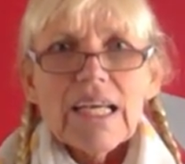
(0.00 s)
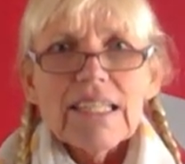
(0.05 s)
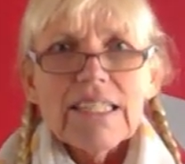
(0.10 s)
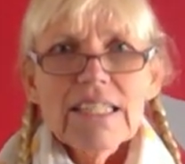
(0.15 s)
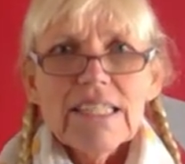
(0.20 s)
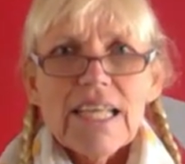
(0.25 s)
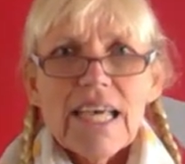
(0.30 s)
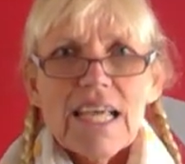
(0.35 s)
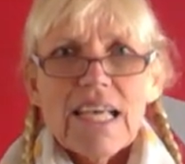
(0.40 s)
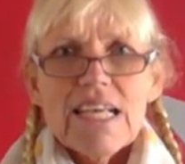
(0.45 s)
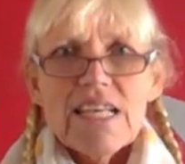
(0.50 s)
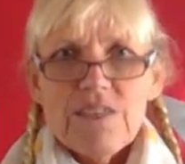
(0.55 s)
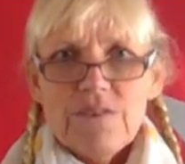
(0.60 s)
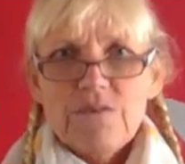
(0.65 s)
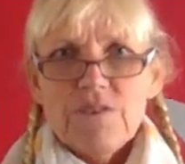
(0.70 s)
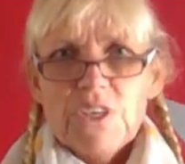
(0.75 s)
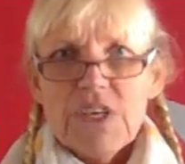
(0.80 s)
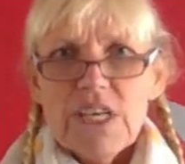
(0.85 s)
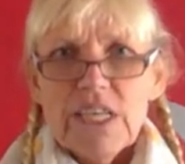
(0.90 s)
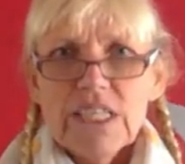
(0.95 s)
Today's
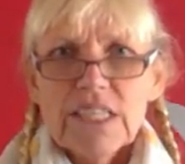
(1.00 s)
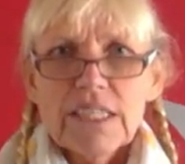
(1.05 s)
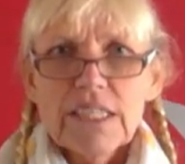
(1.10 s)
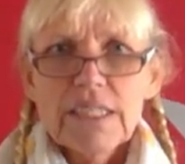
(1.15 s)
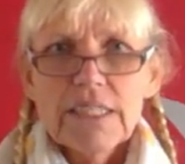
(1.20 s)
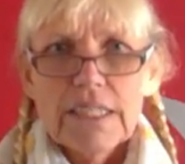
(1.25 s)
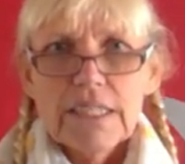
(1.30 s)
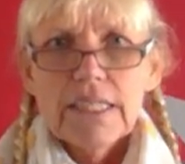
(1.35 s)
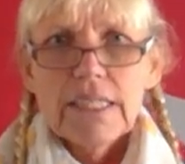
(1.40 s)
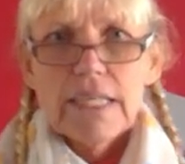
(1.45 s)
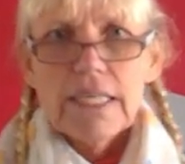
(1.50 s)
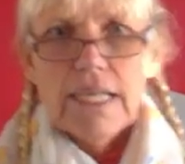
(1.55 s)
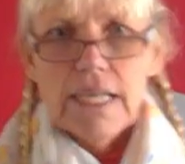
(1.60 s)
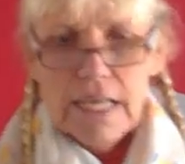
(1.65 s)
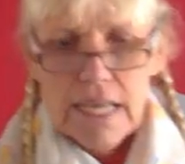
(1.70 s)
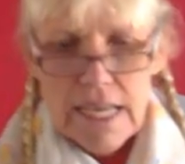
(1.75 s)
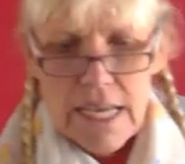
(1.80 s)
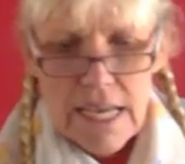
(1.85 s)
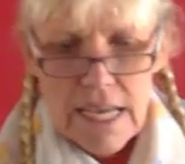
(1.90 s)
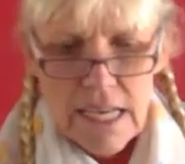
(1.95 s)
verse
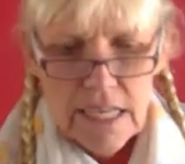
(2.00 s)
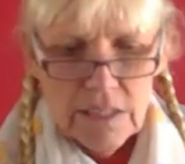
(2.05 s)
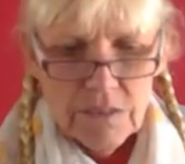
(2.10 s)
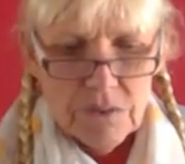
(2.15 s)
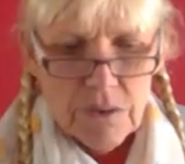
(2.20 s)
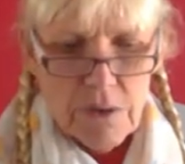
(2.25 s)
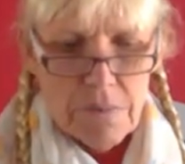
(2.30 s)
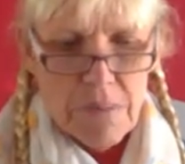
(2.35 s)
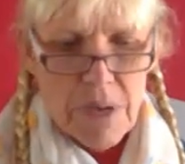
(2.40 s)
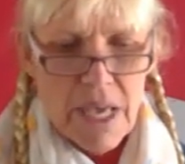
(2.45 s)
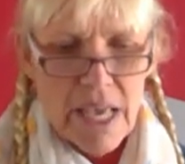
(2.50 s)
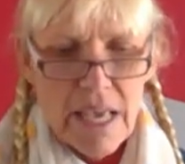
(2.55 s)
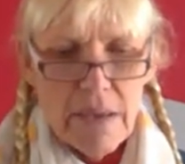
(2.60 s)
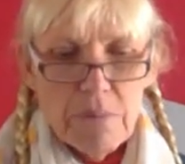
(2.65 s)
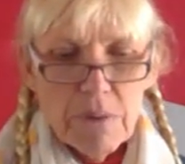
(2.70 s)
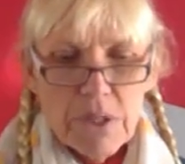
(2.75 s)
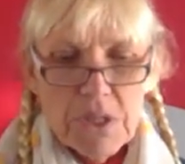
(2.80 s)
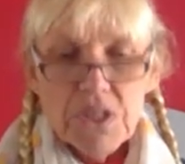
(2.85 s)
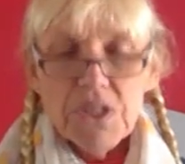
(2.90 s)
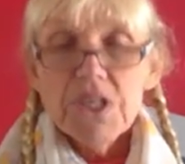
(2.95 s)
is from
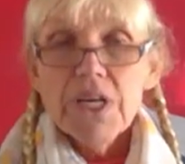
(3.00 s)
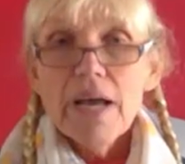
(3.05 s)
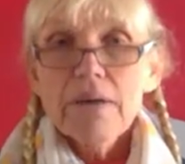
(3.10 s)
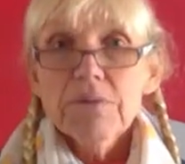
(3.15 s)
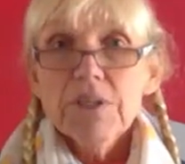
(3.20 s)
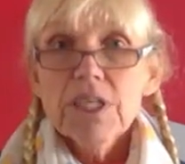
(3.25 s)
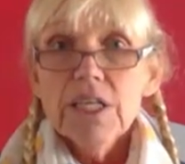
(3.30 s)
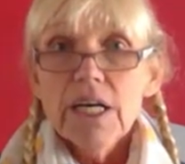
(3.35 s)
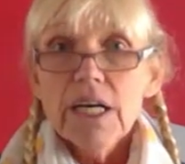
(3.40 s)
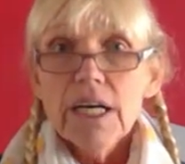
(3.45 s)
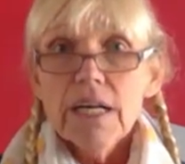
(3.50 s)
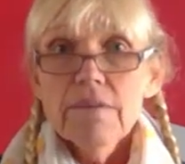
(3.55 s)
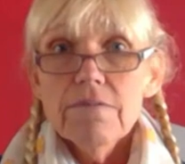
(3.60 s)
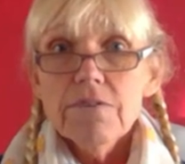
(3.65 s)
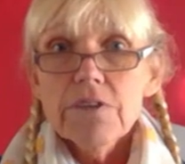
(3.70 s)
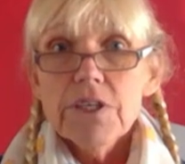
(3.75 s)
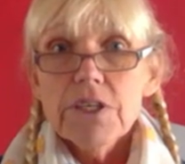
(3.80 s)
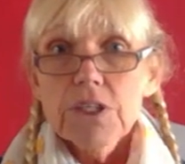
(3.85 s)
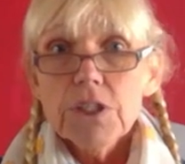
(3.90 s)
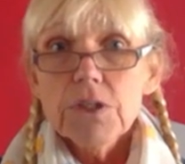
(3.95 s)
Hebrews chapter 9,
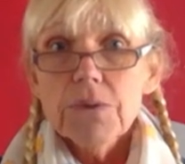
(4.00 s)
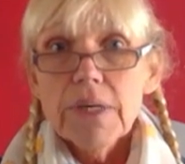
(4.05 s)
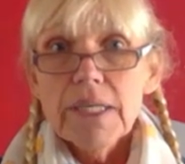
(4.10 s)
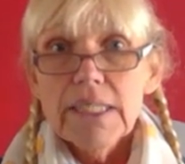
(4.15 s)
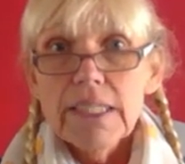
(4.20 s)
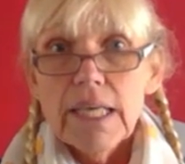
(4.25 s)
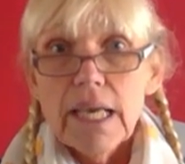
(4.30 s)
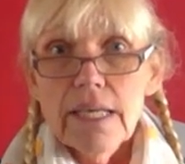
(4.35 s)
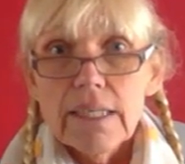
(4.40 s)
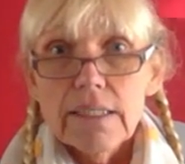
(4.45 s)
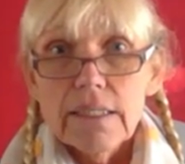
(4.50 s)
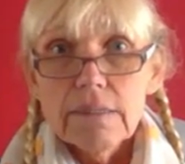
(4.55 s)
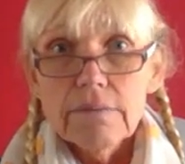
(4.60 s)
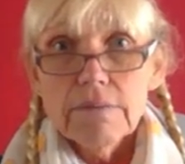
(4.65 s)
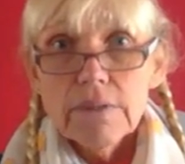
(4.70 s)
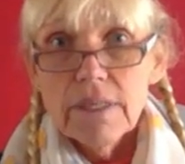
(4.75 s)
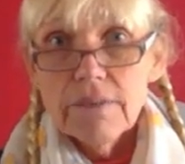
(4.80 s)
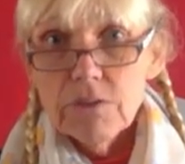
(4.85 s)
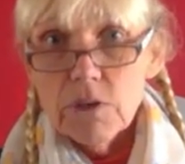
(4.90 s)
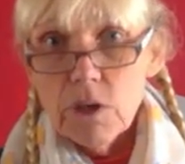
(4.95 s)
verse 28.
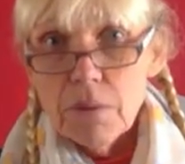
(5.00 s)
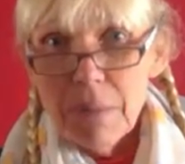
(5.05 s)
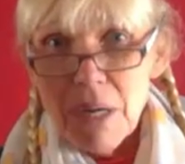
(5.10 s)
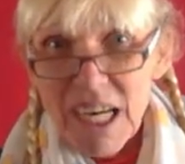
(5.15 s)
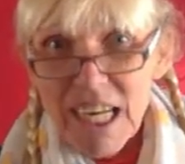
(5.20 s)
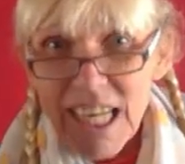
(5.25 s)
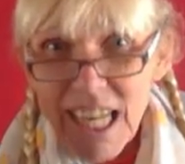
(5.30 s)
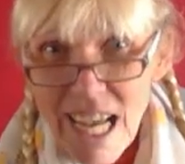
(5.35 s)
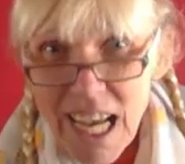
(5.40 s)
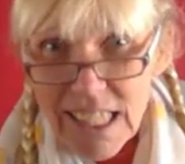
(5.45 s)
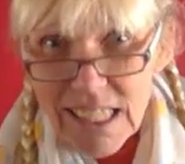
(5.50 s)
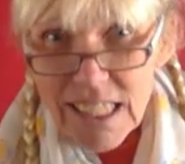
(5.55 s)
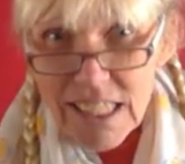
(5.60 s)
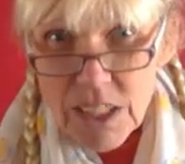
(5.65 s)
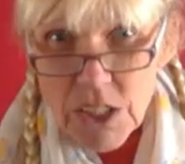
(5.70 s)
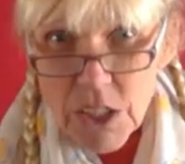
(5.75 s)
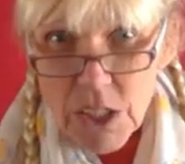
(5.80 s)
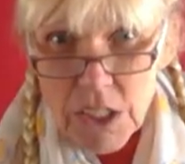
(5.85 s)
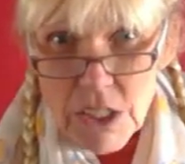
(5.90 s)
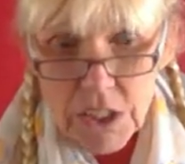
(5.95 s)
I've got my
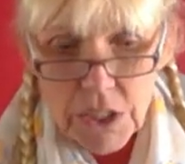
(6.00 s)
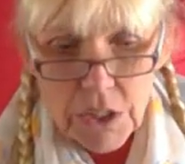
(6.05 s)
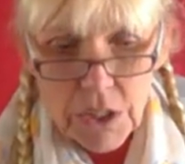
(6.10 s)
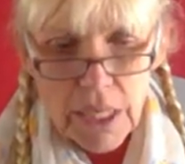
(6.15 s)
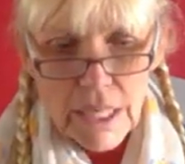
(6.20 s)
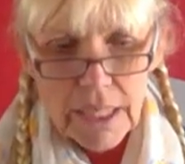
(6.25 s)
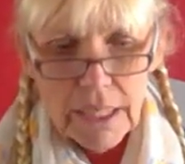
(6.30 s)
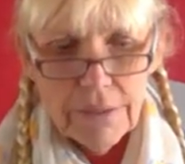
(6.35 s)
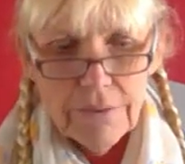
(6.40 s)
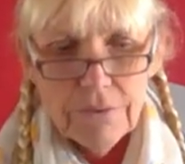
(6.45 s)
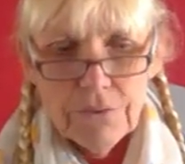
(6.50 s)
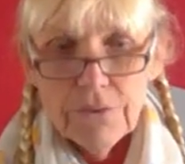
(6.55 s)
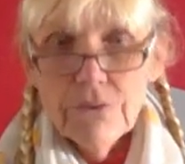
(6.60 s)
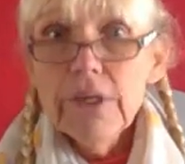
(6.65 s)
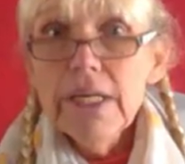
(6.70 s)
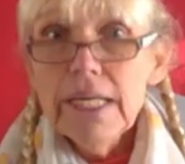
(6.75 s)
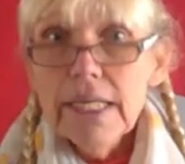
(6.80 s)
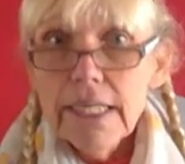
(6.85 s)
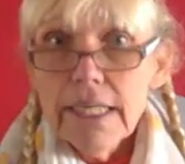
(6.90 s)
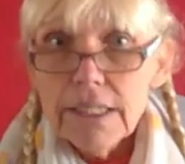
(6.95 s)
glasses on so that I can
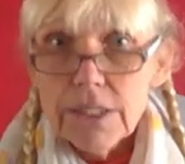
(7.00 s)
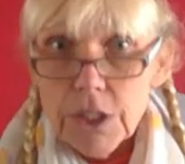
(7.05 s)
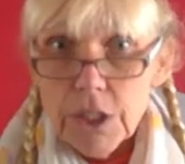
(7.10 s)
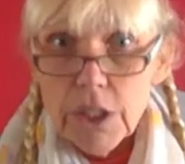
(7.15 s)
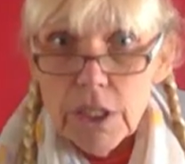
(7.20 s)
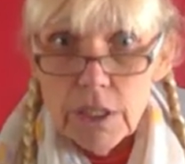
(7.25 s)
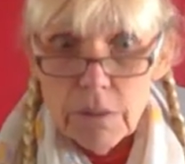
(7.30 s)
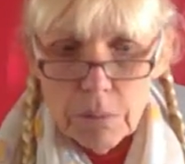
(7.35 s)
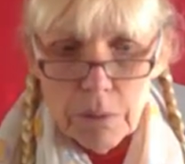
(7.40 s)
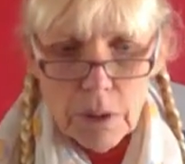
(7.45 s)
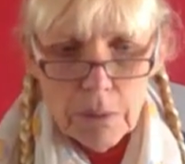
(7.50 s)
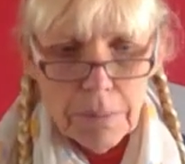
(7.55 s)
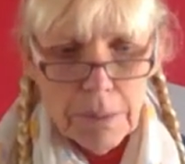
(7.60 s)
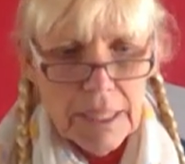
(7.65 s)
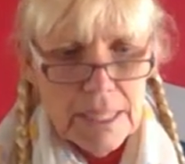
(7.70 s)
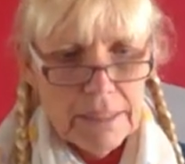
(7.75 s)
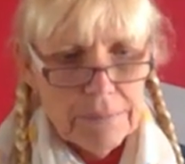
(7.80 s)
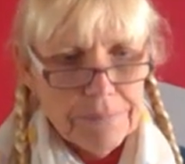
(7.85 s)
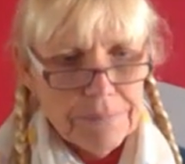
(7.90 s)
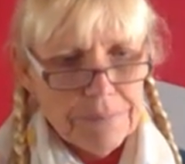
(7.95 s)
read it to you
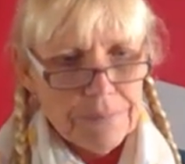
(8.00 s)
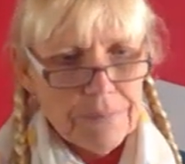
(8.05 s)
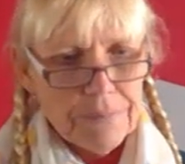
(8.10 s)
properly.